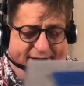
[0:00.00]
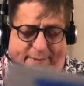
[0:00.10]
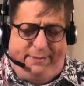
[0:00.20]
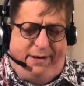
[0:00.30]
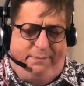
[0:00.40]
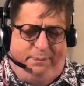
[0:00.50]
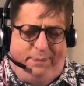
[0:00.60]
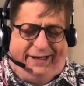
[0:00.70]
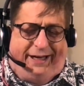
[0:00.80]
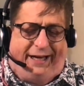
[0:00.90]
And maybe I'm
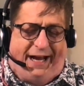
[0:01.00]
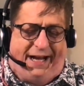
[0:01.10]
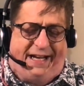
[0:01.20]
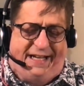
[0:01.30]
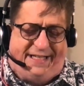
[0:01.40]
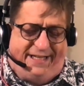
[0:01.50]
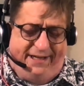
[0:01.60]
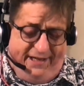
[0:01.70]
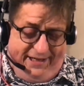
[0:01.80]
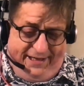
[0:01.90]
picking at nits
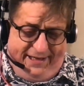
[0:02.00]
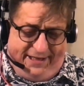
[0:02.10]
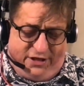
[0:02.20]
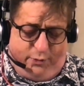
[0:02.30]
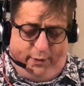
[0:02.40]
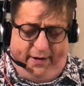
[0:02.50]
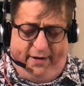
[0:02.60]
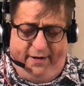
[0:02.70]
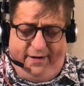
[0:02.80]
as it tore,